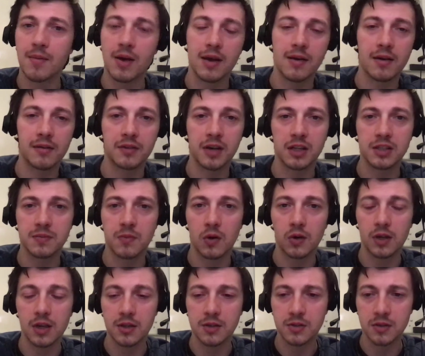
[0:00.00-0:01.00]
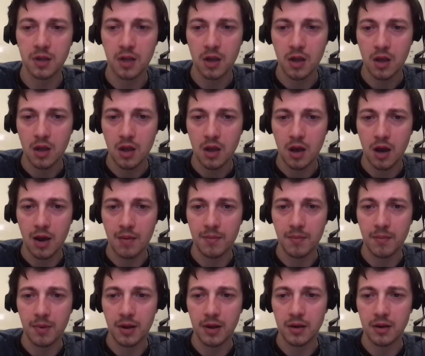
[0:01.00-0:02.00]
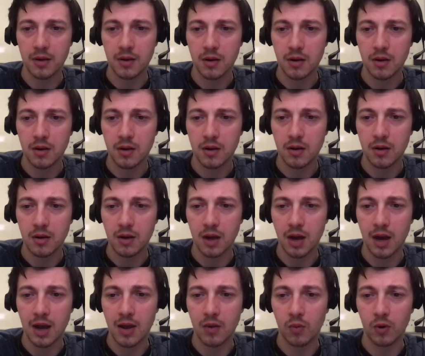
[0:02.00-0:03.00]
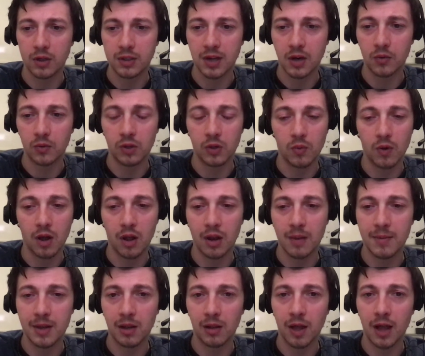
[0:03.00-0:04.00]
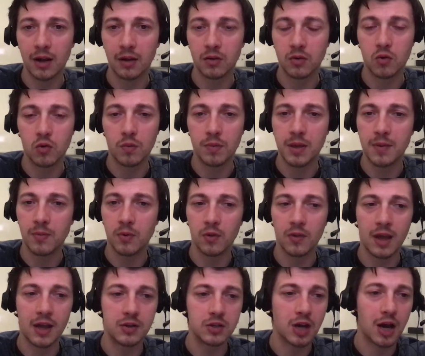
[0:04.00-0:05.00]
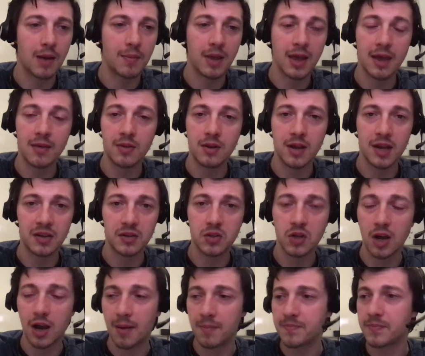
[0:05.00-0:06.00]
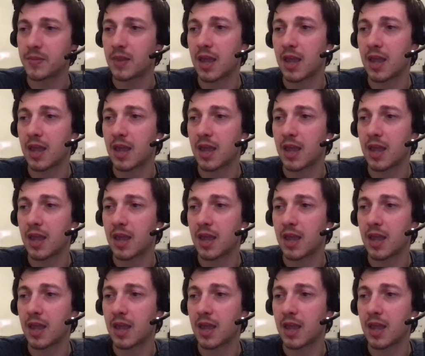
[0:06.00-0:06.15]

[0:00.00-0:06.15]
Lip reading: I've got small kids, but it worked out really well, and I met a lot of cool people in that job and the next job.